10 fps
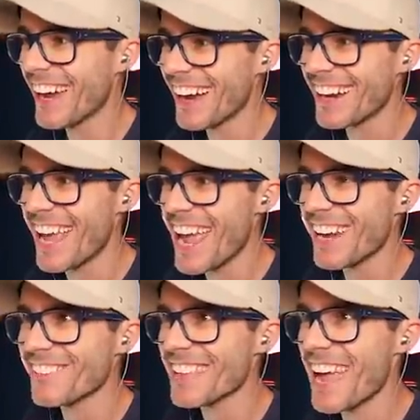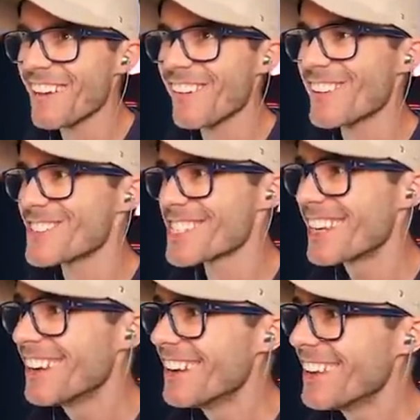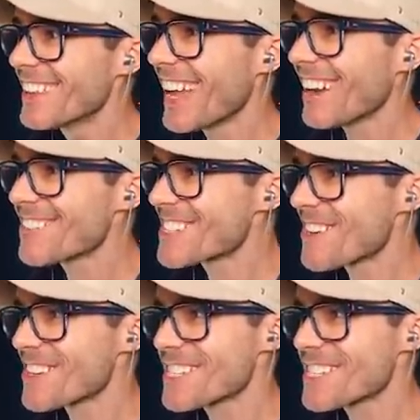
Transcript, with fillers: you can't handle the arrows. That was